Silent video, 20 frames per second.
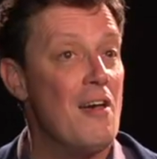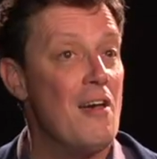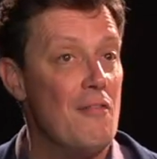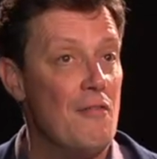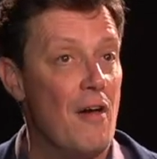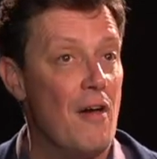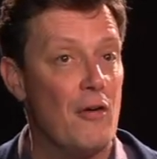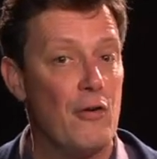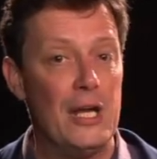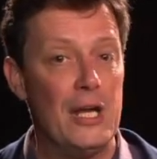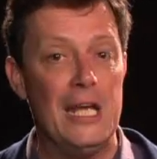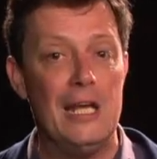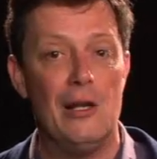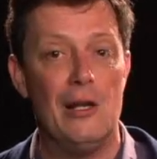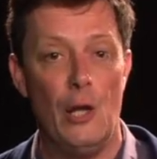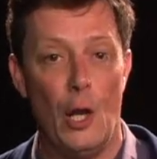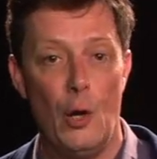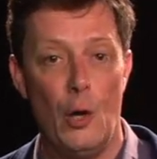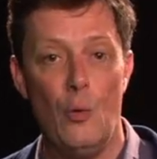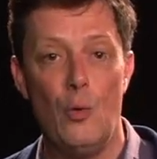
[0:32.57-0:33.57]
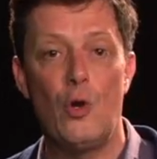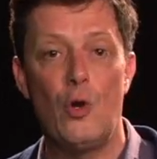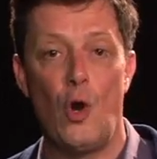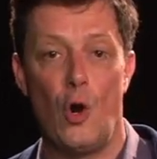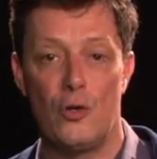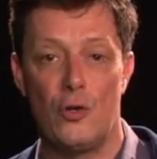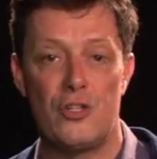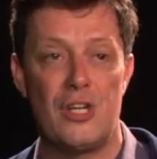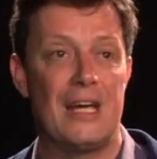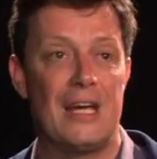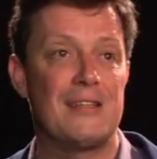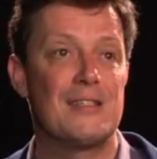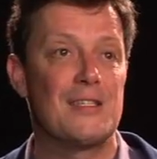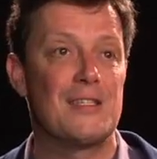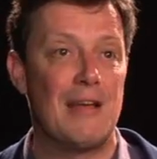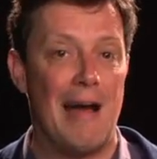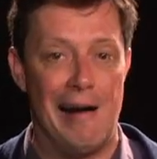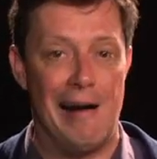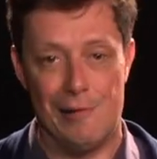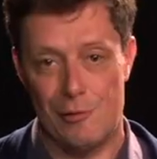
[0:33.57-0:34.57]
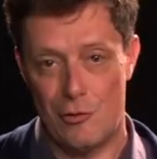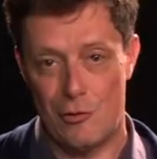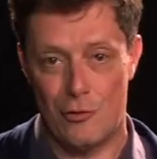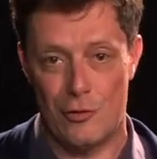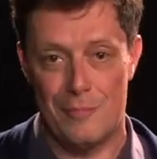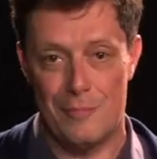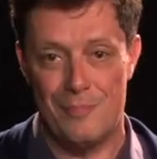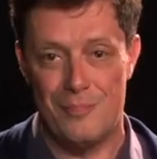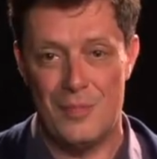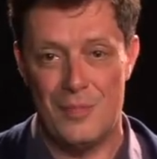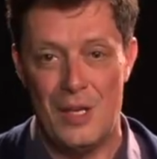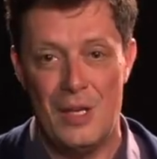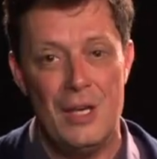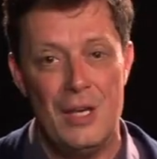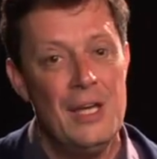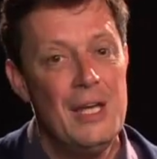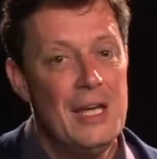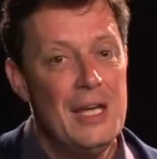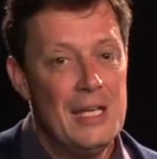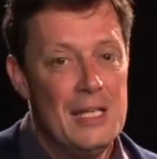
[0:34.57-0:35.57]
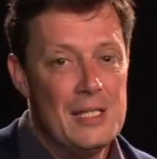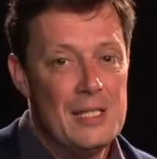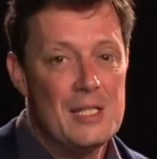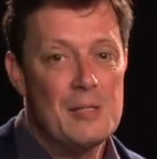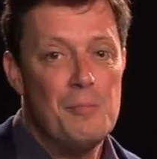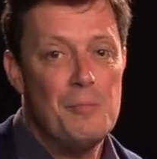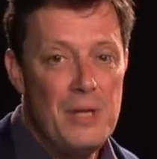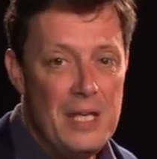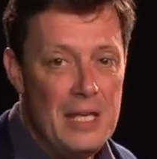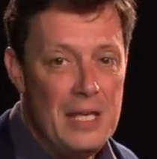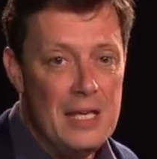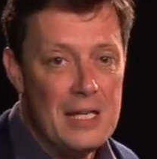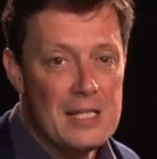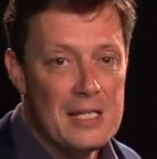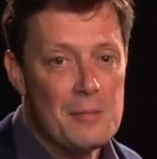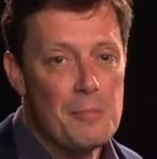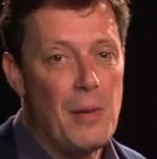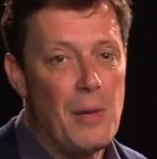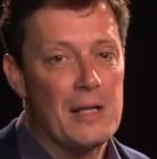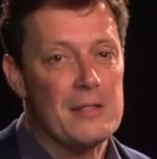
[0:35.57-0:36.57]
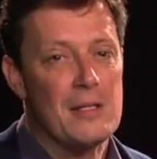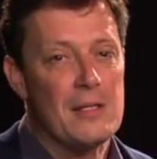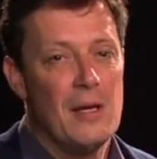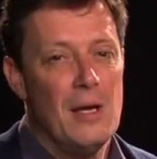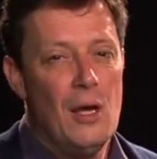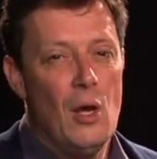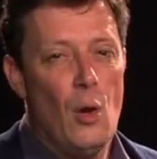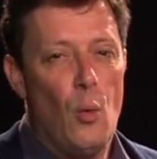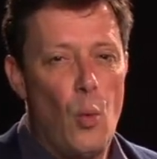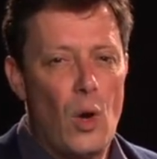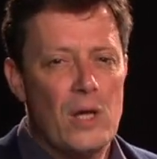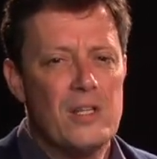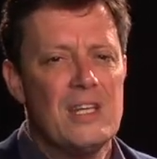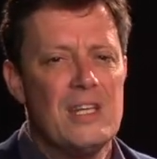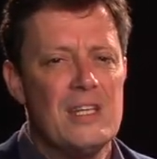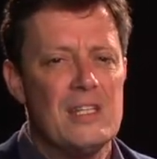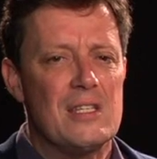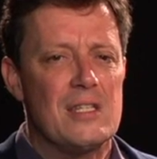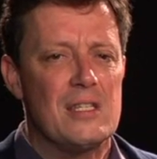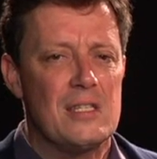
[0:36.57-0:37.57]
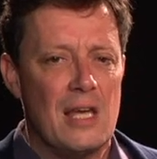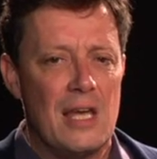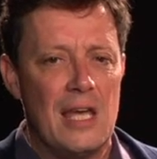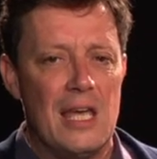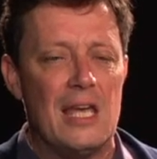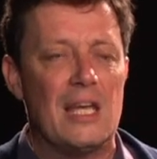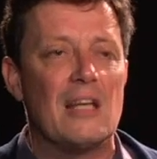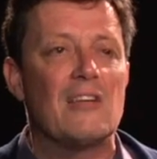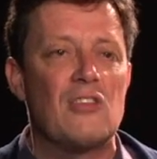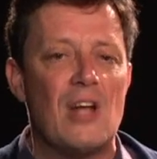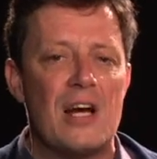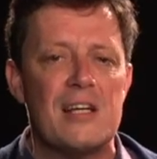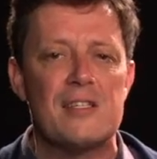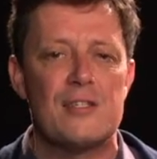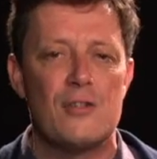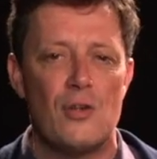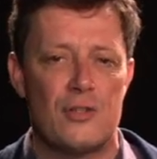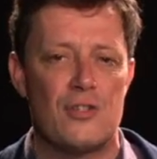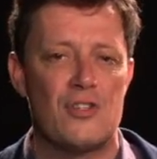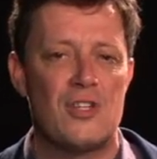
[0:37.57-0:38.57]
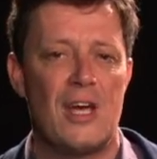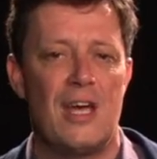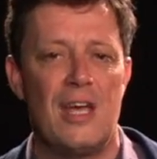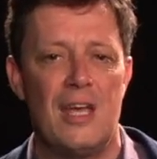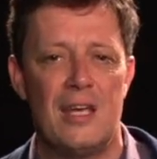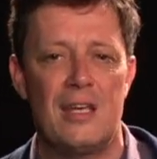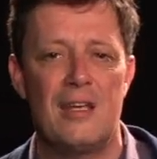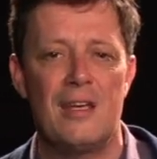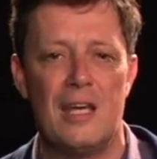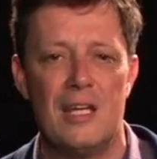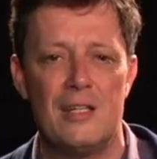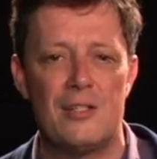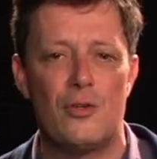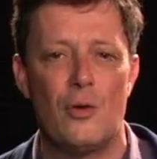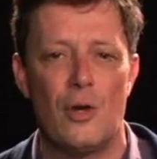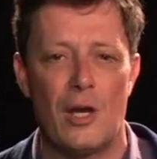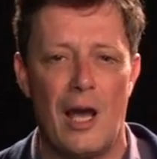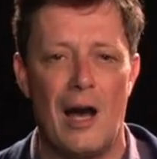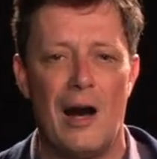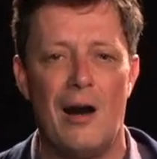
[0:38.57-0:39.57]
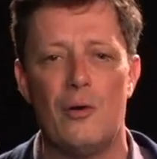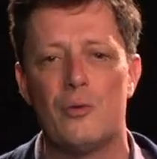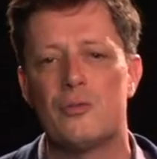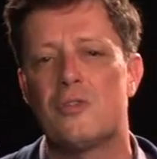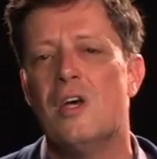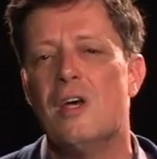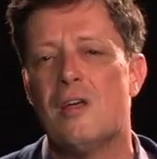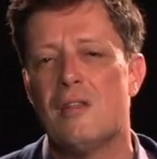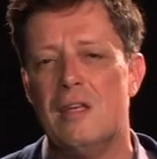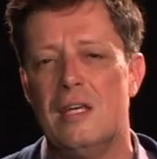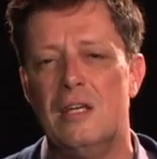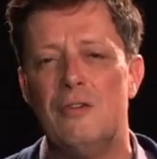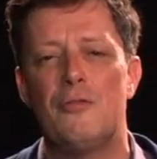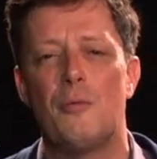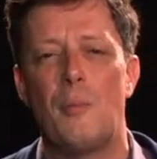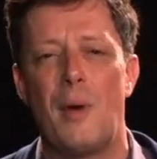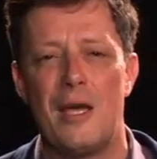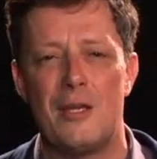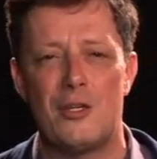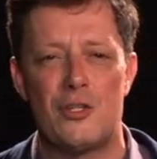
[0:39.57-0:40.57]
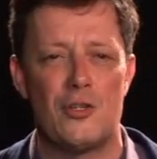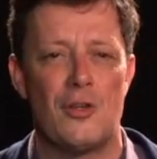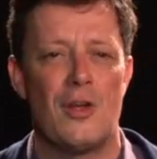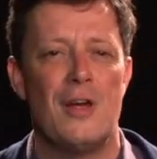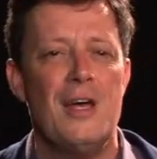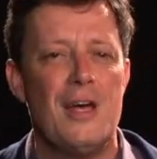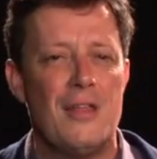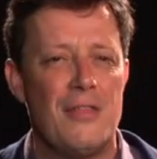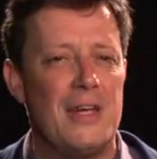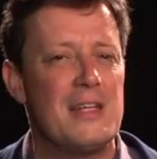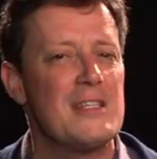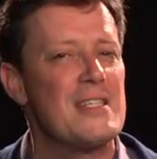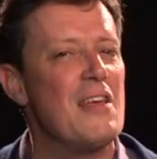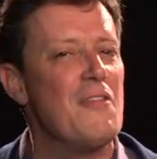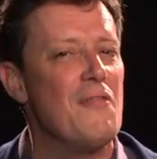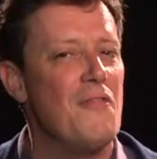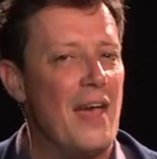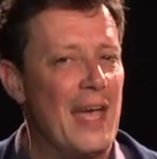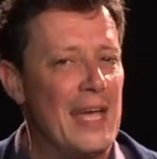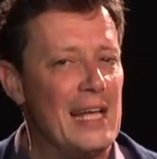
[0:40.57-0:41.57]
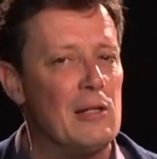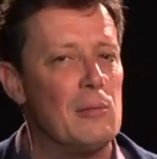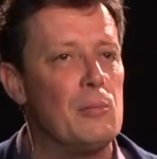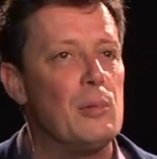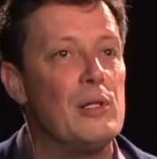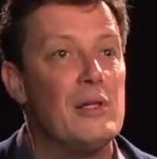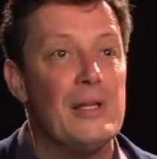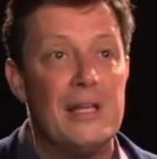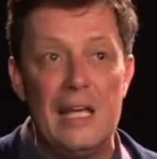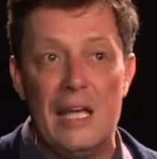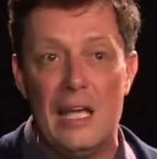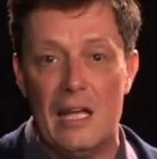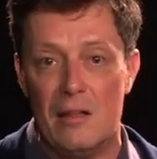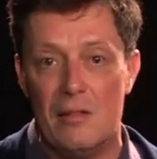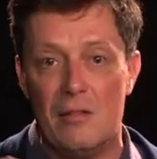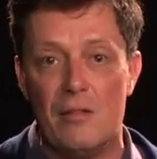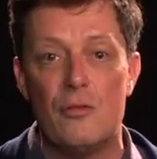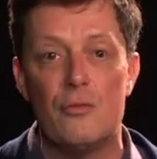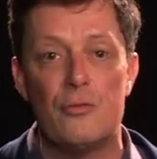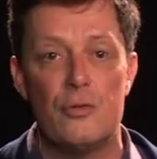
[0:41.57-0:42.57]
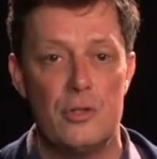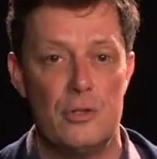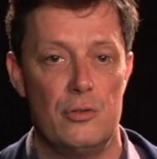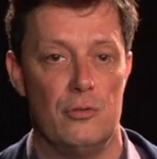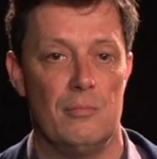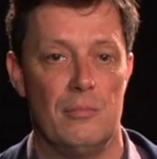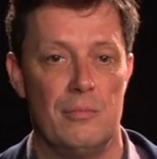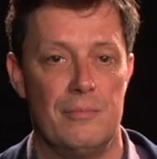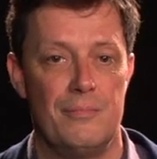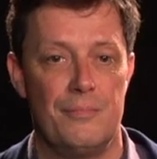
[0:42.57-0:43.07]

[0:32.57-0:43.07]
very low context culture. He speaks, but what he's saying does not take into account the information that is available in the room.